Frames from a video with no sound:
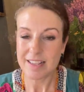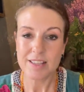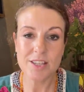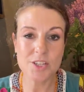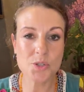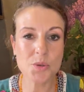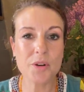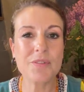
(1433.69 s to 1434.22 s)

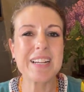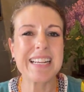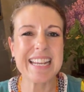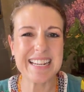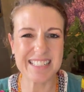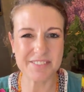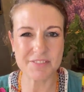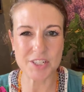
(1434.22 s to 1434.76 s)
the sort of
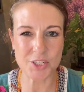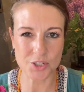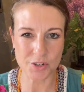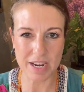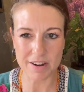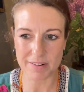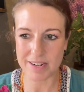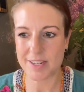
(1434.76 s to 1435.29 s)
connective tissue
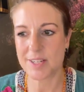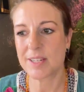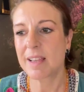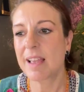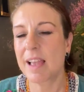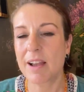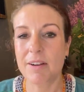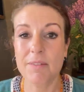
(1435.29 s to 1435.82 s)
areas,
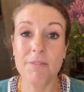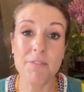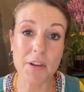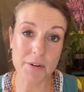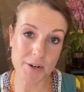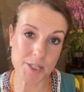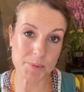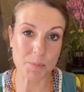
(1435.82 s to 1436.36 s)

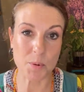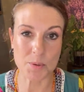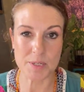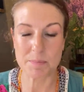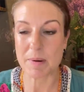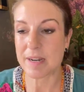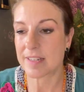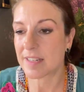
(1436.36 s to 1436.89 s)
very
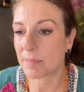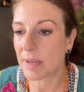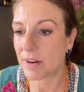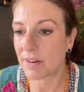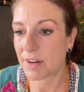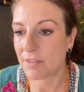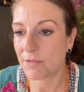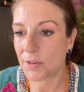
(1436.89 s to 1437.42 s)
supported by
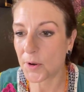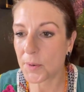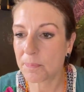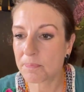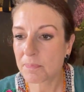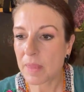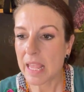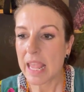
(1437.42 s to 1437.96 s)
Siberian Fur.
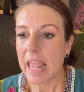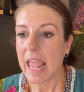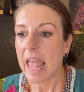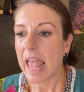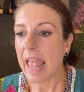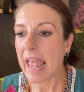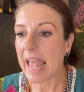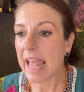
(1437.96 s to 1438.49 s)

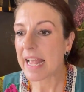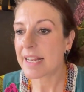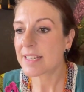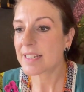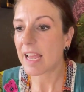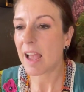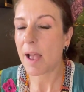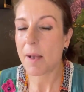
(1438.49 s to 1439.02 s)

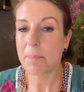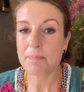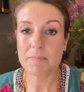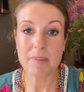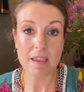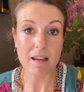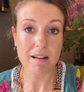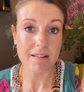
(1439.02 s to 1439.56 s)
And
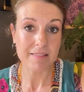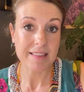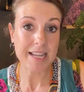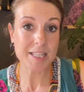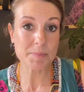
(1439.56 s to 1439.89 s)
yeah, that's